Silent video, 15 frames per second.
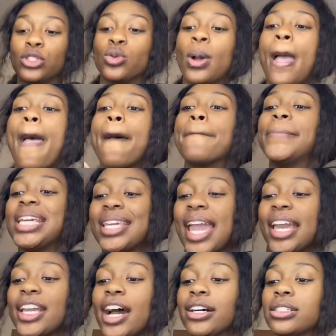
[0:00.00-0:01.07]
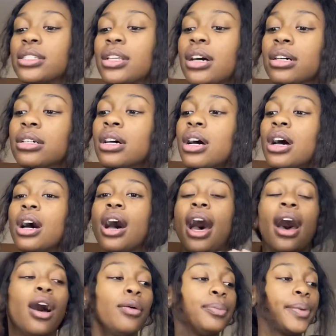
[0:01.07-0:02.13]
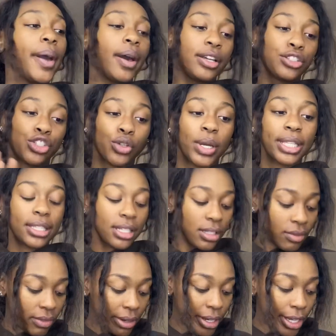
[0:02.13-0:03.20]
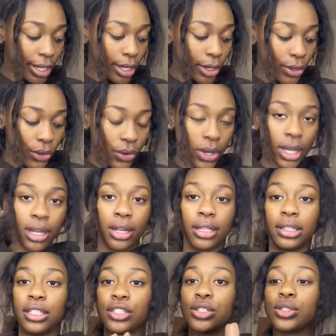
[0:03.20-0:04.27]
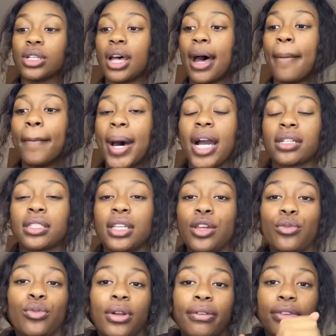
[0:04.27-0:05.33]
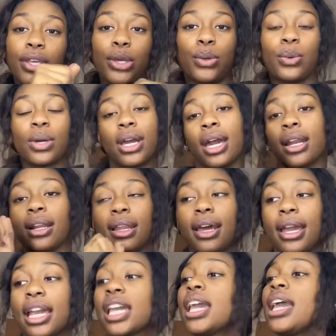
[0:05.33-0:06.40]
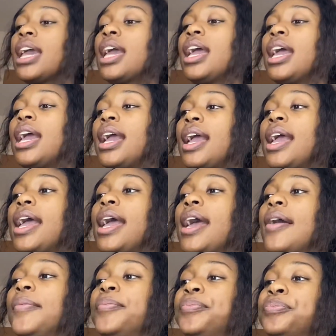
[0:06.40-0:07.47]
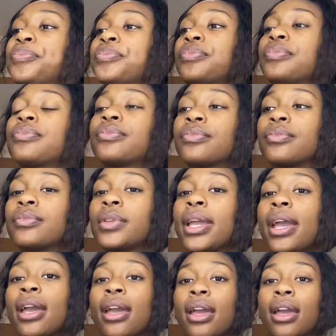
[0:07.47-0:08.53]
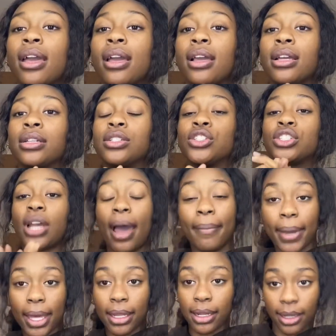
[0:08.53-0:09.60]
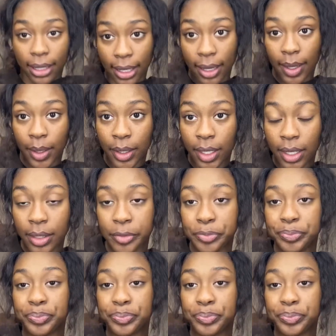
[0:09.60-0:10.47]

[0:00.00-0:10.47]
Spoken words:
doing. But yeah, y'all. So I hope y'all enjoyed this video, this unboxing review, kind of like, and shop Ayla Lynn